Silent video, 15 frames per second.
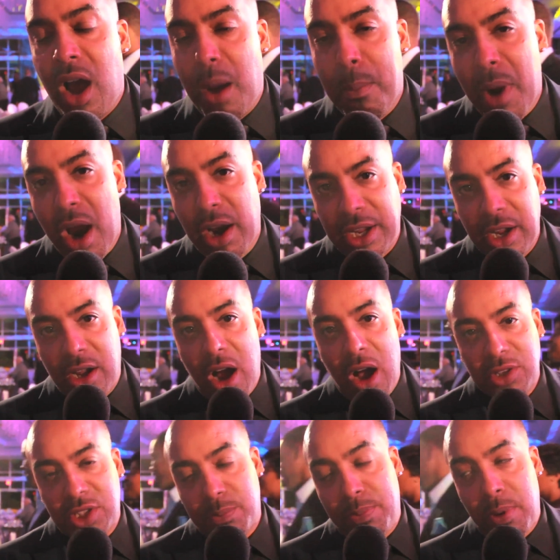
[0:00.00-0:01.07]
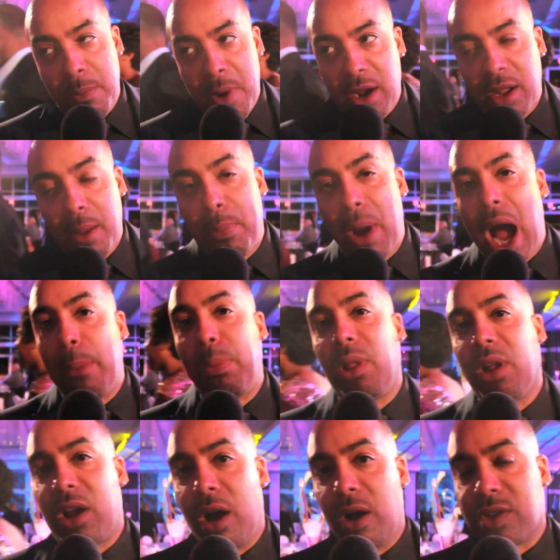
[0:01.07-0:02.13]
American culture, American
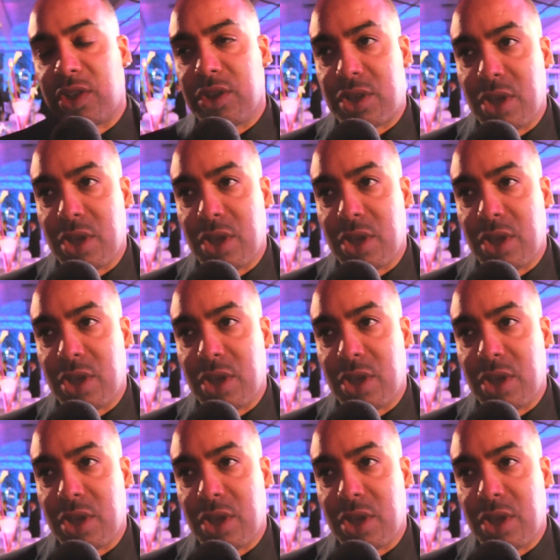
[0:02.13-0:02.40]
popular culture.